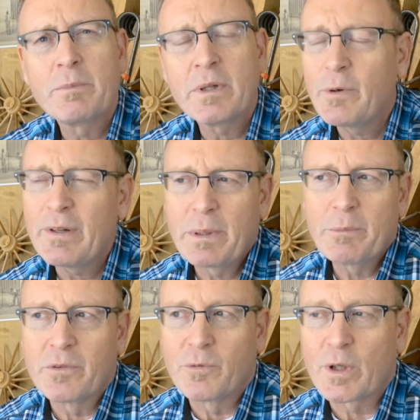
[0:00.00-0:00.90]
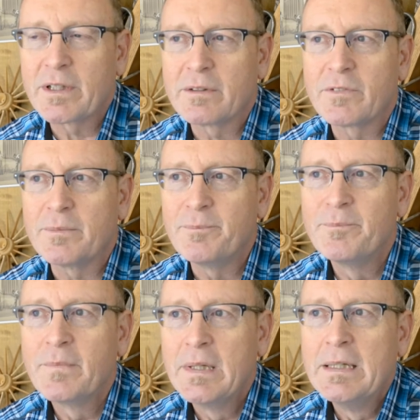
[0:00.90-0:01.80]
people, we have people who've worked there for
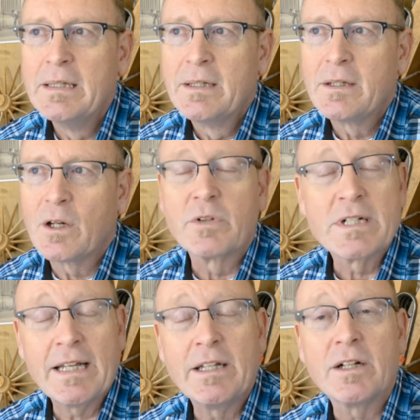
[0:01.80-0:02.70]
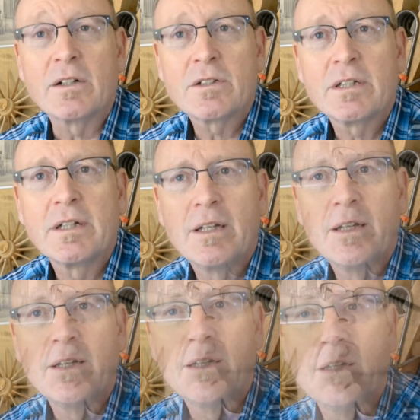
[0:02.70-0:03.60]
over 10 years.
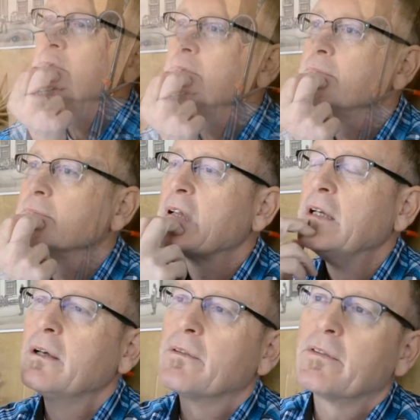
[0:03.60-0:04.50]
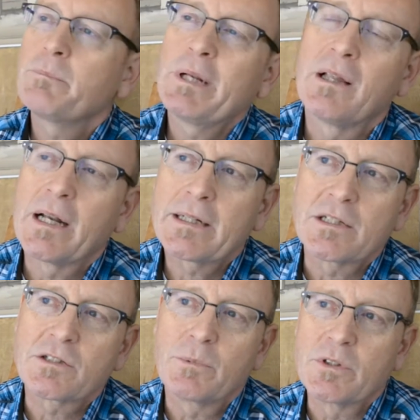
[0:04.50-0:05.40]
There have been a lot of
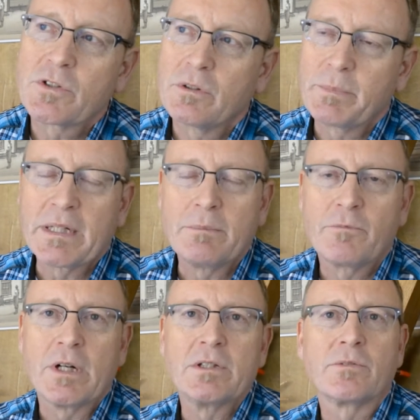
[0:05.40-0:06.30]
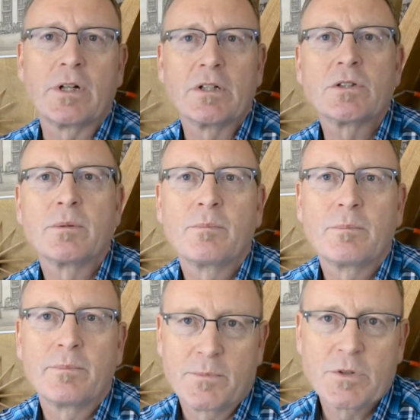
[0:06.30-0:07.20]
customers who have become friends of ours,
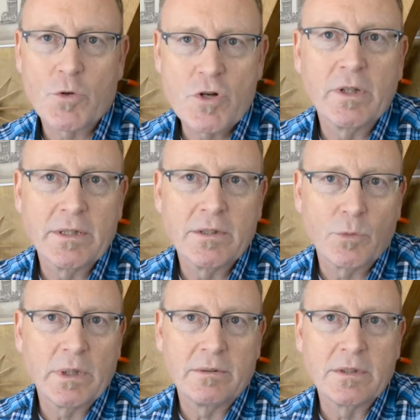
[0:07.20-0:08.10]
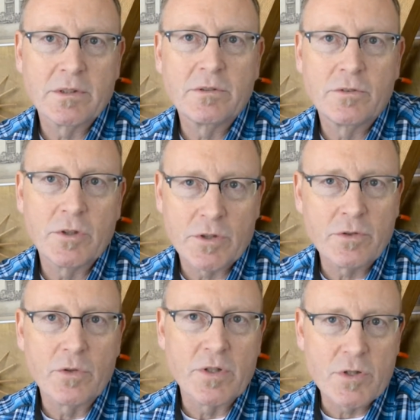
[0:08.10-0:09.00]
socially as well as just
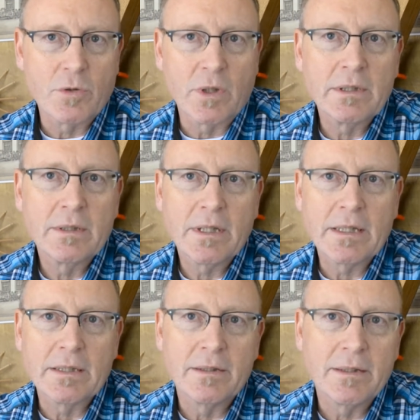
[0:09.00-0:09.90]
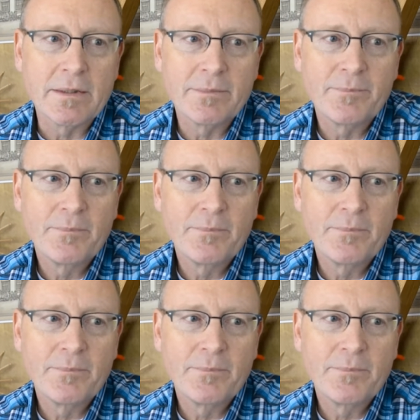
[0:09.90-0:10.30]
through the store, and uh,